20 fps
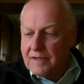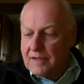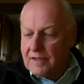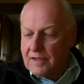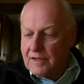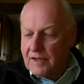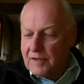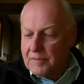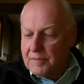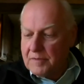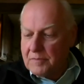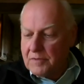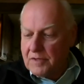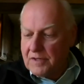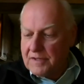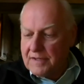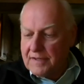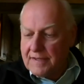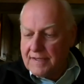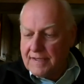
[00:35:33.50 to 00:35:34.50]
carbon
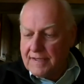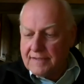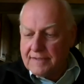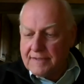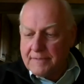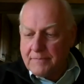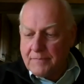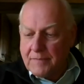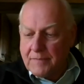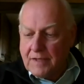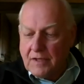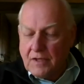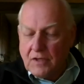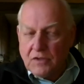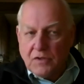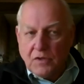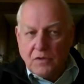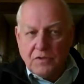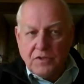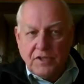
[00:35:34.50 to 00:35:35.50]
market things.
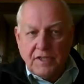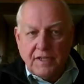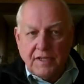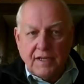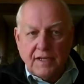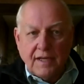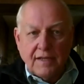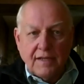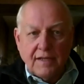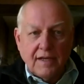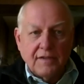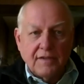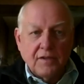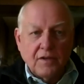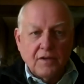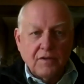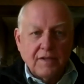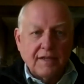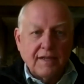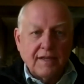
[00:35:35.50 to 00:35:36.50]
So Jeanne, I
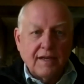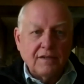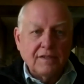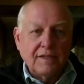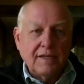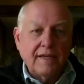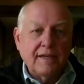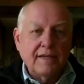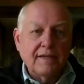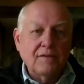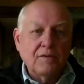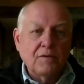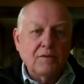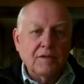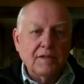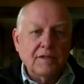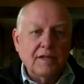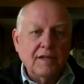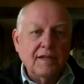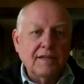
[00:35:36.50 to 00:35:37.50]
know that CalCAN
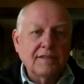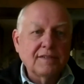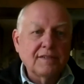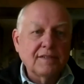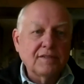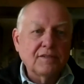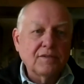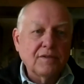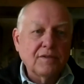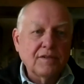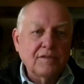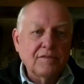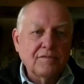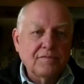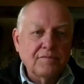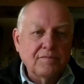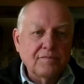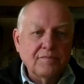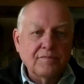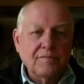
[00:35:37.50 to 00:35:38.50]
organized a sort of
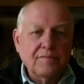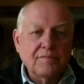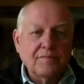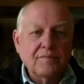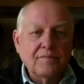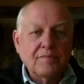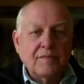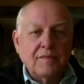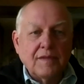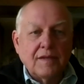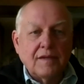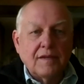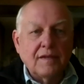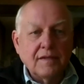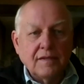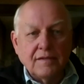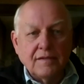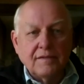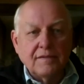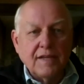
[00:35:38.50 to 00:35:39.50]

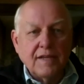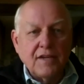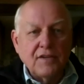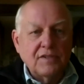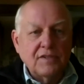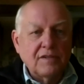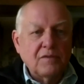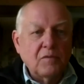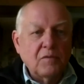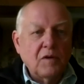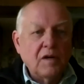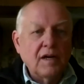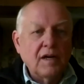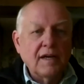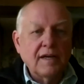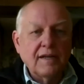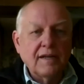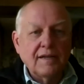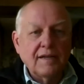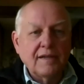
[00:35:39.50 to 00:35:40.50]

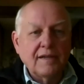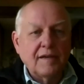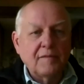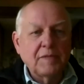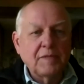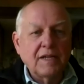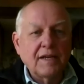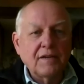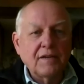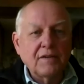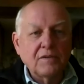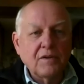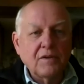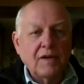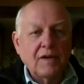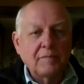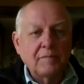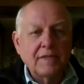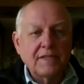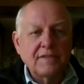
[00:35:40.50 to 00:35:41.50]
nationwide, I mean, I don't know
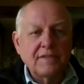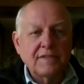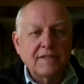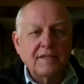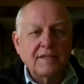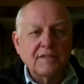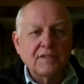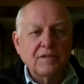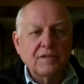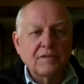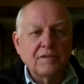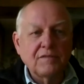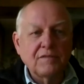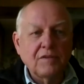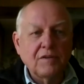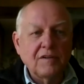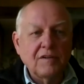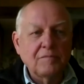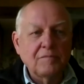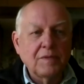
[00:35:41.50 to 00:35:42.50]
how many states are
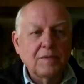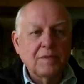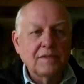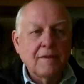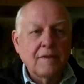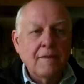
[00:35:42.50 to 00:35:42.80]
involved, but